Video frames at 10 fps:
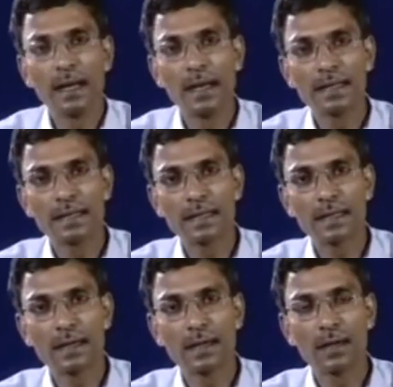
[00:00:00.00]
let us
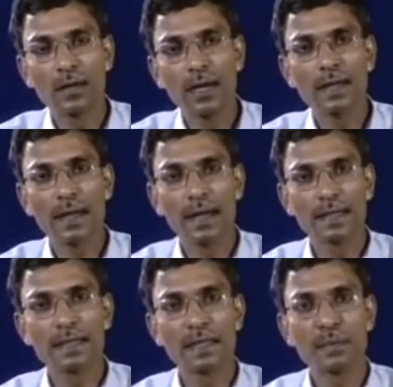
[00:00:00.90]
look at the
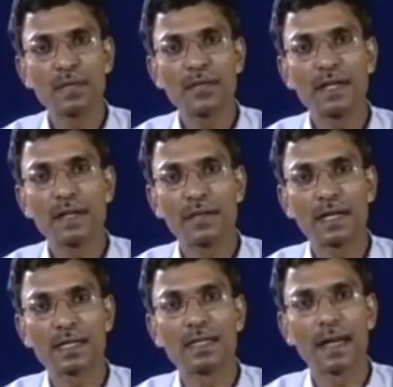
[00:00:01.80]
relationship between
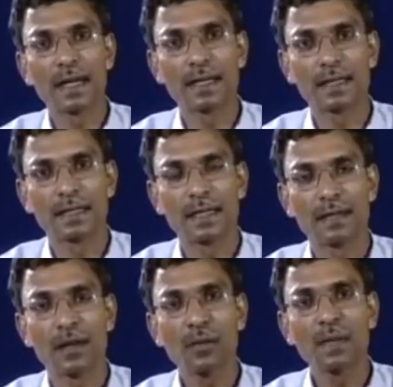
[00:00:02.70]
refrigeration and air conditioning.
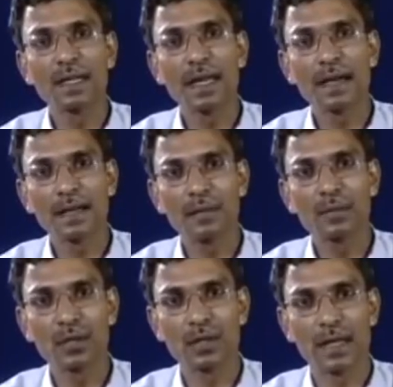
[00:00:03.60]
Normally, they are
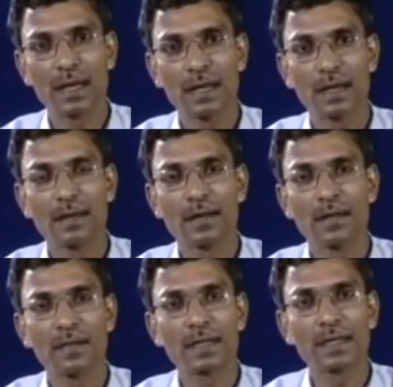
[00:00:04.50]
clubbed together,
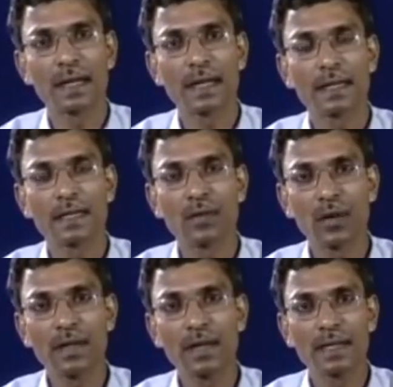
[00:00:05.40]
refrigeration and air conditioning. What
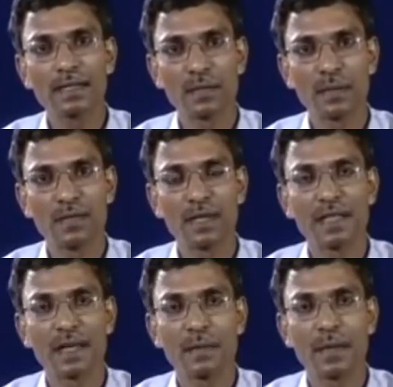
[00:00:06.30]
is the relationship between
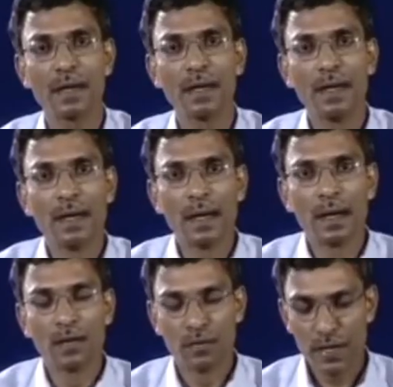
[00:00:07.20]
them?
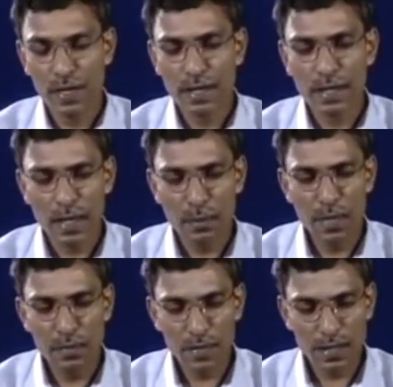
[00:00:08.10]
We club
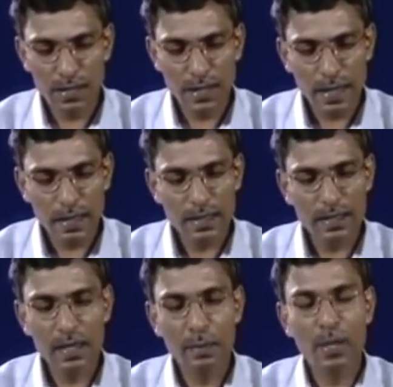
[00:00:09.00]
refrigeration and air conditioning